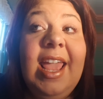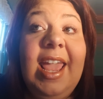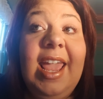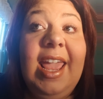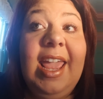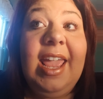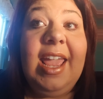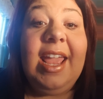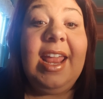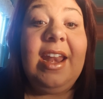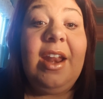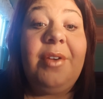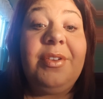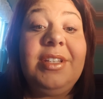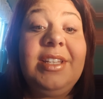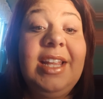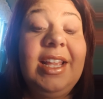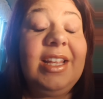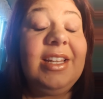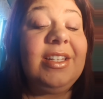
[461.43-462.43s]
and I was
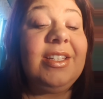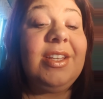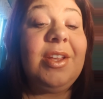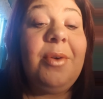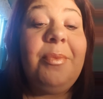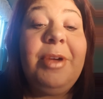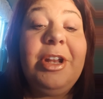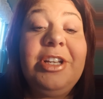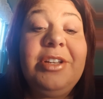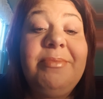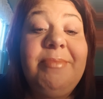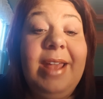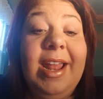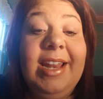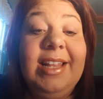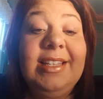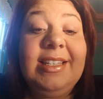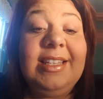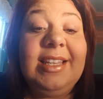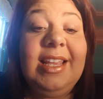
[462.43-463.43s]
taking so much
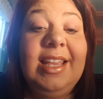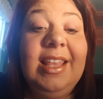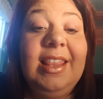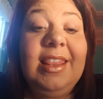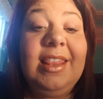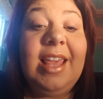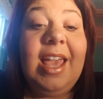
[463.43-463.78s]
medicine